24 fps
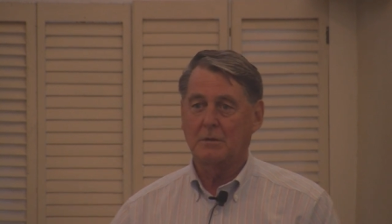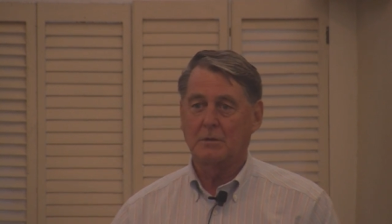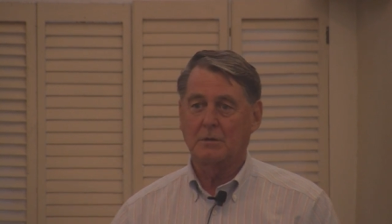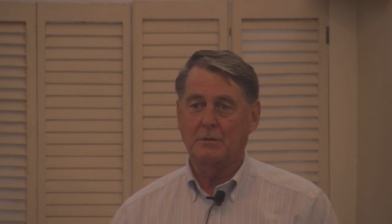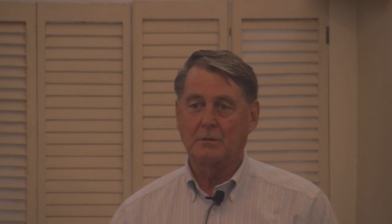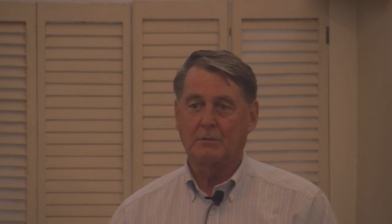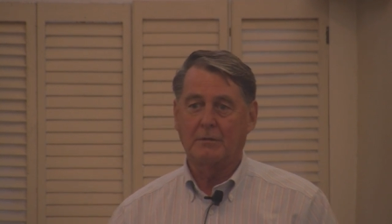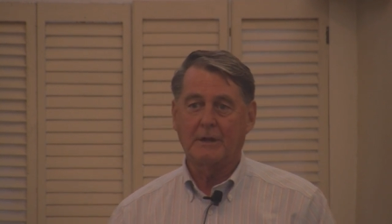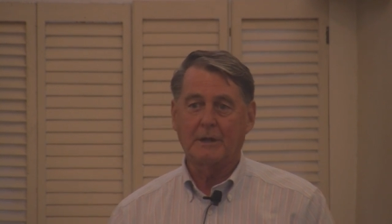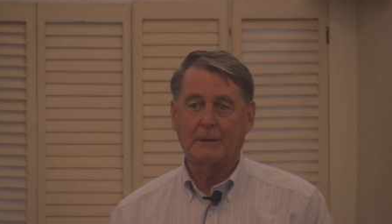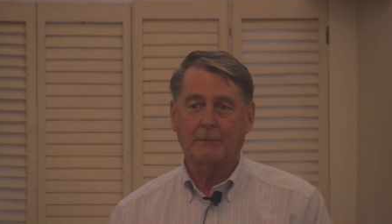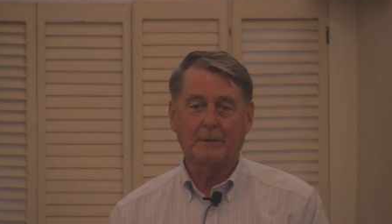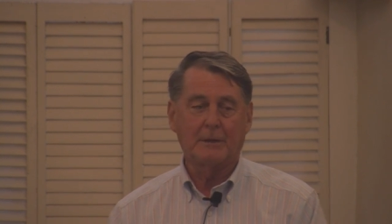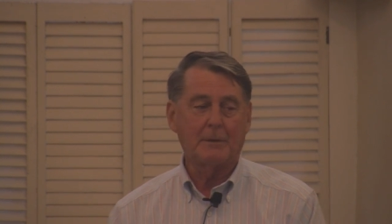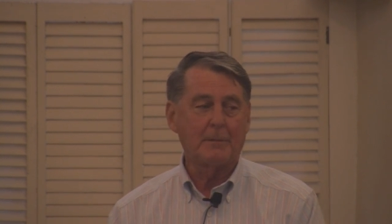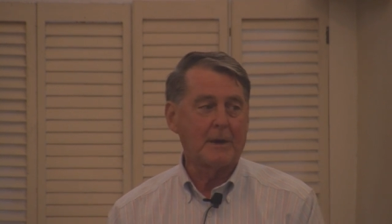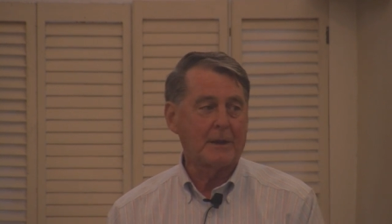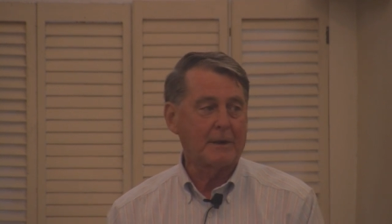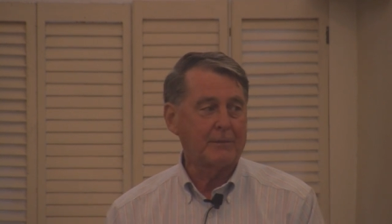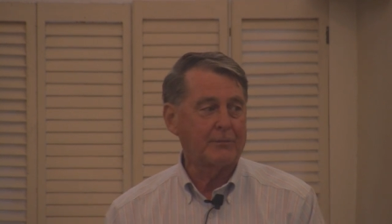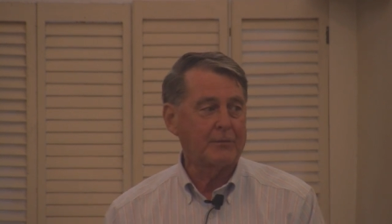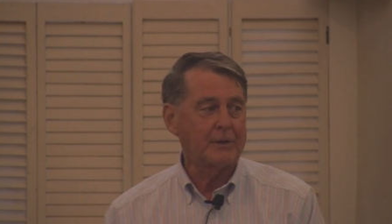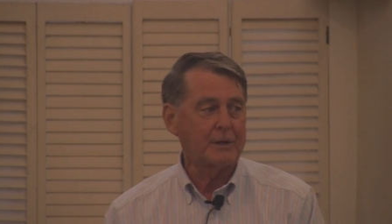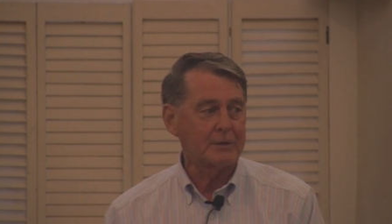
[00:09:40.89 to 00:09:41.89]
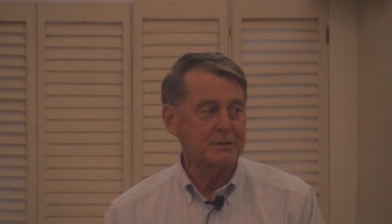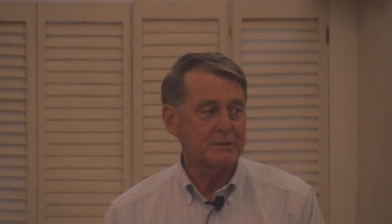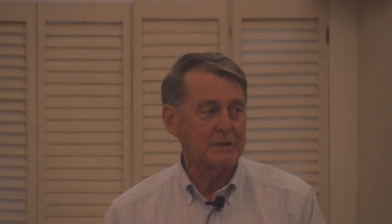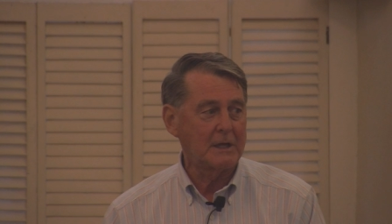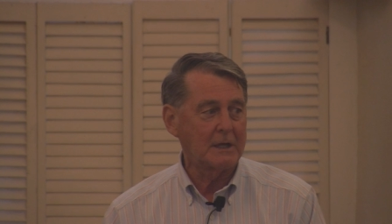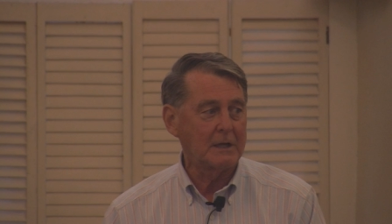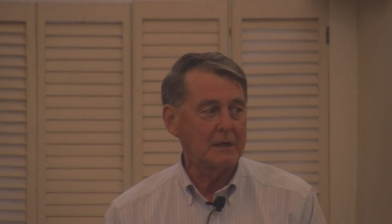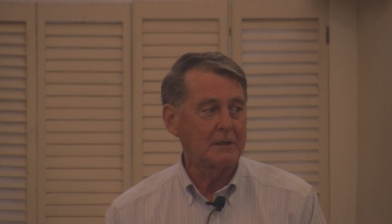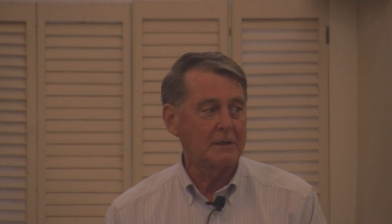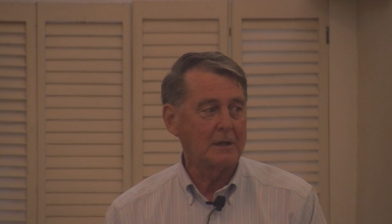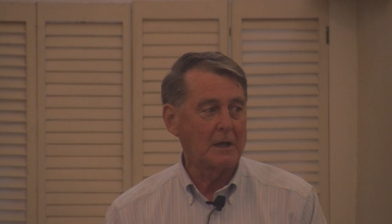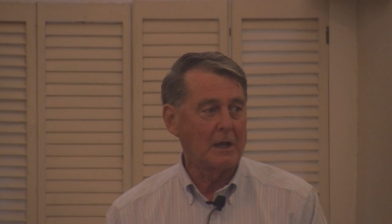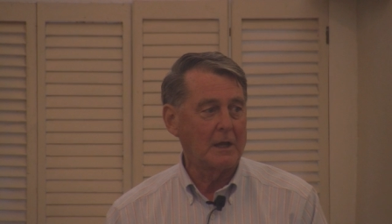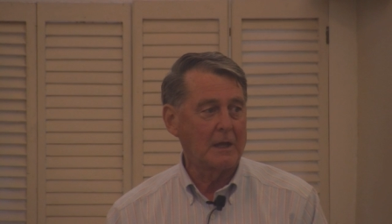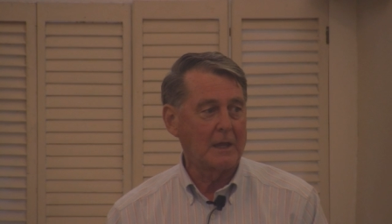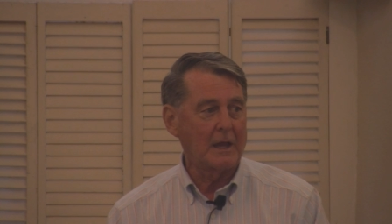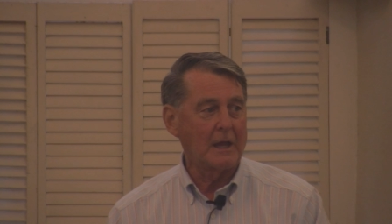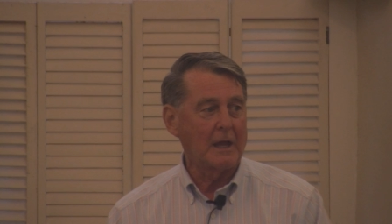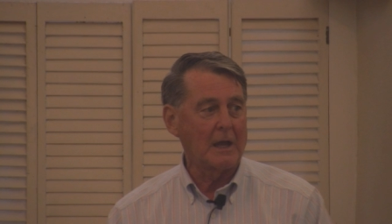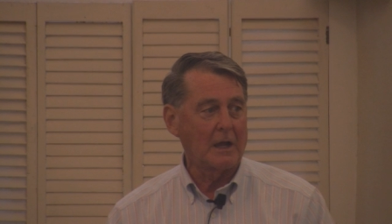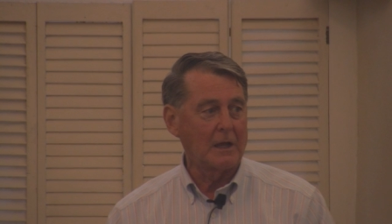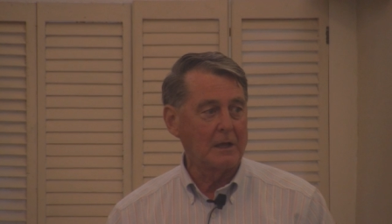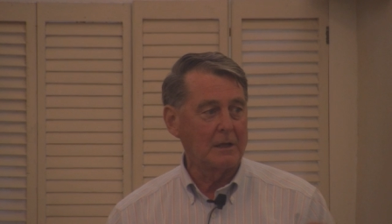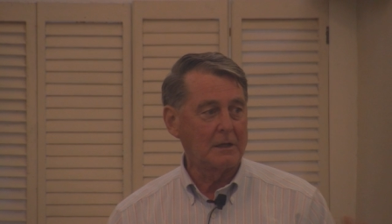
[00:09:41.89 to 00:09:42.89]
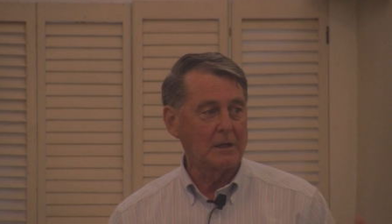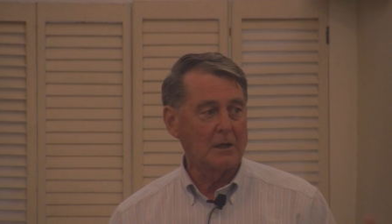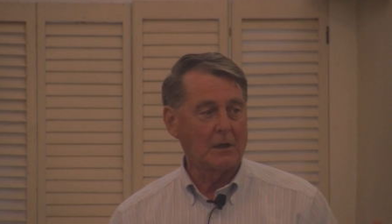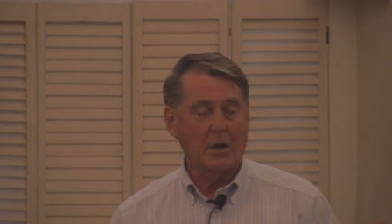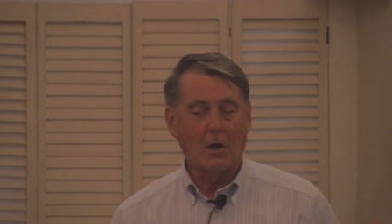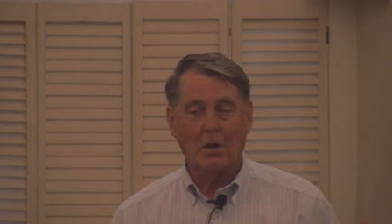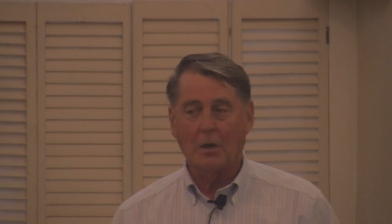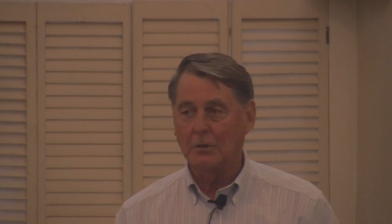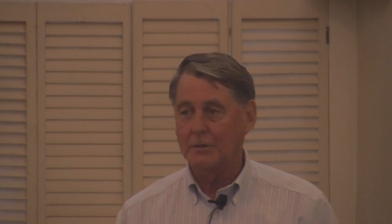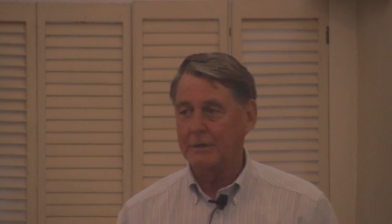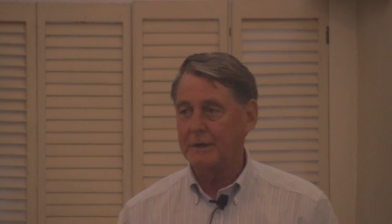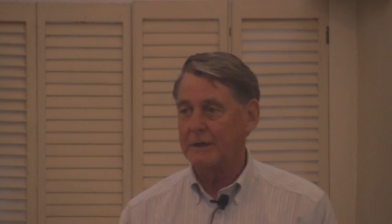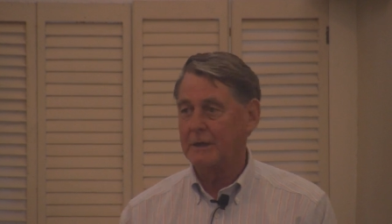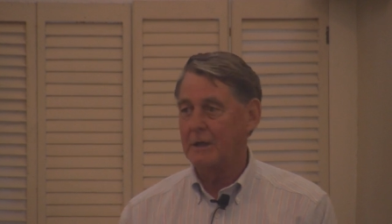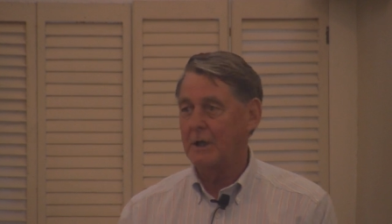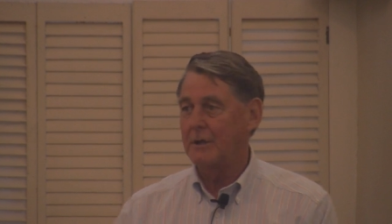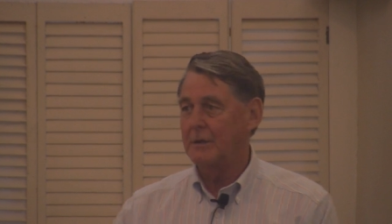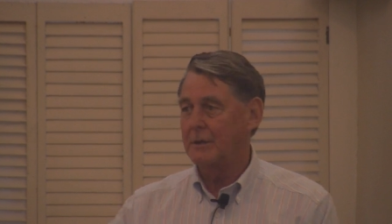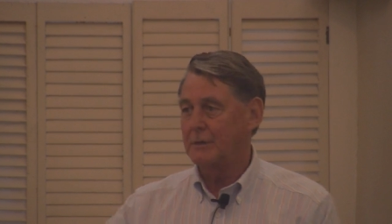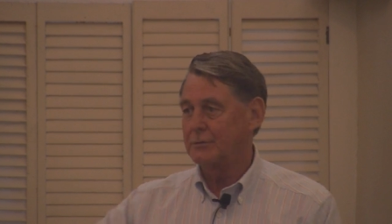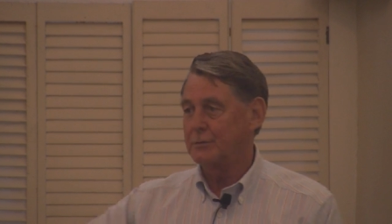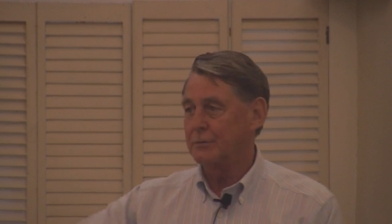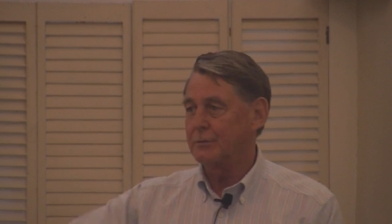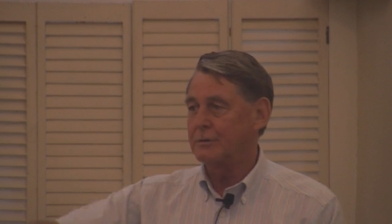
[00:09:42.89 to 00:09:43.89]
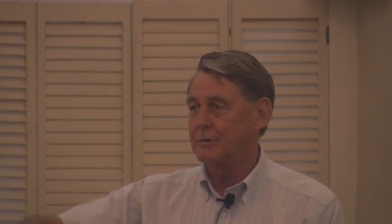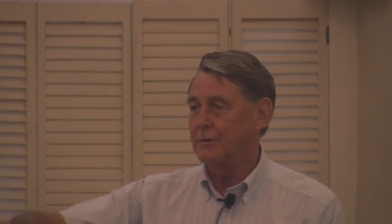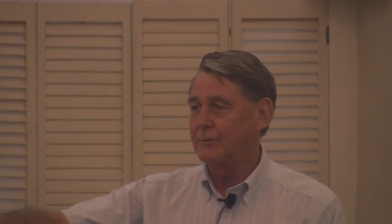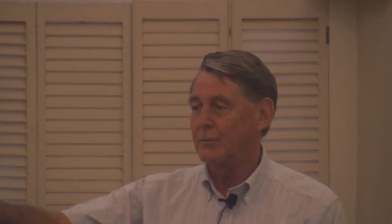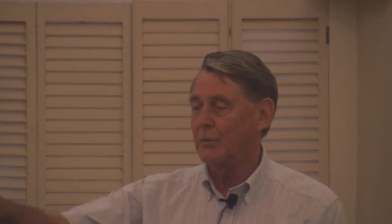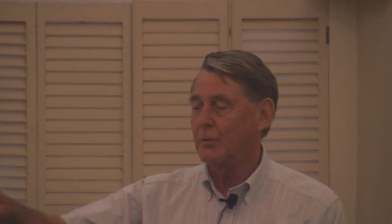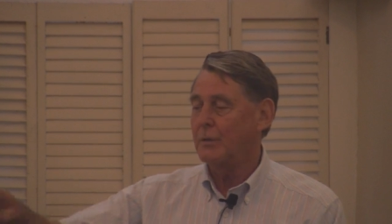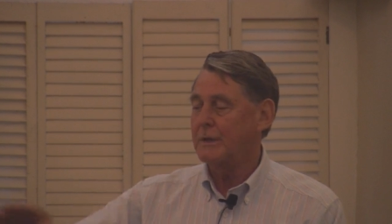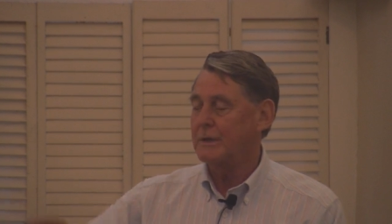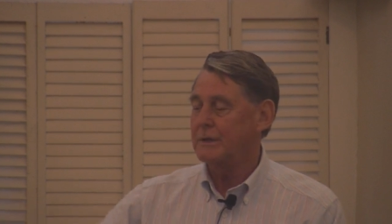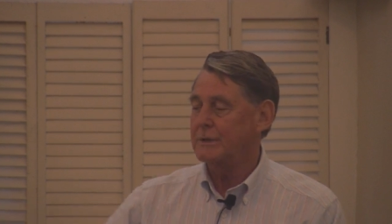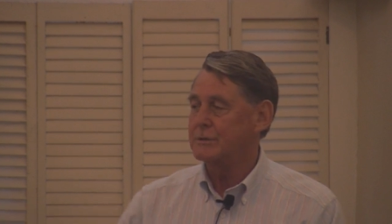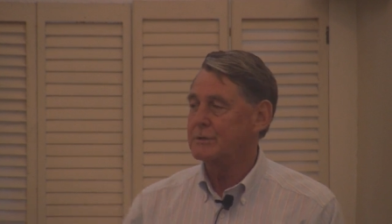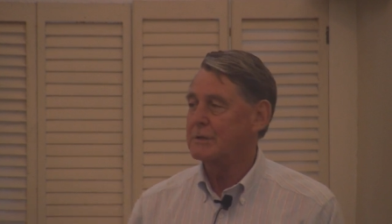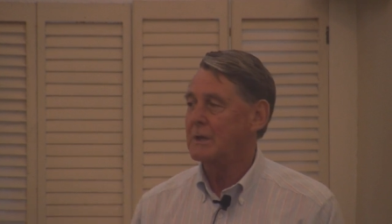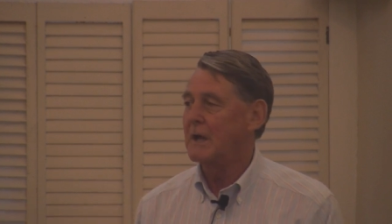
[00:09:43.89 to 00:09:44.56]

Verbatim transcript: incredible amount of fresh air uh, all day, uh, during the voyage.